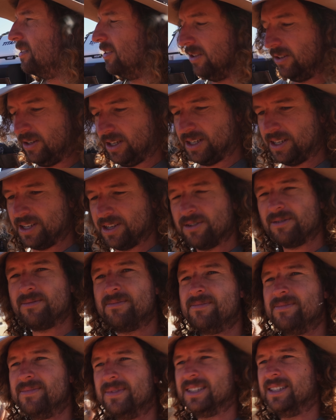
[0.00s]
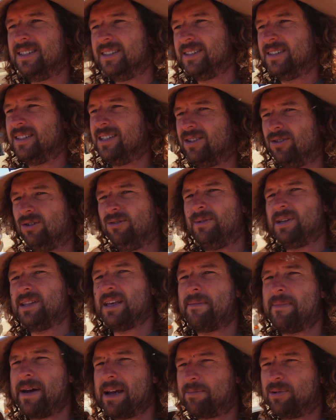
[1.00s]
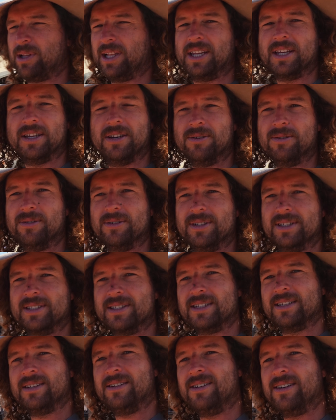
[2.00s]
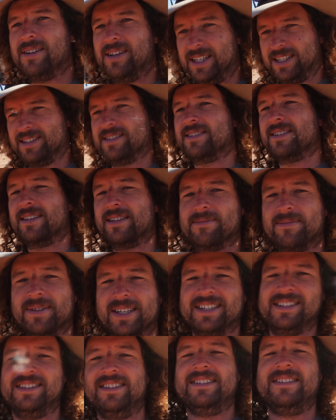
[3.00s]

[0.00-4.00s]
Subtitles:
You can hear them? Normally they make plenty of noise, and I can see them now.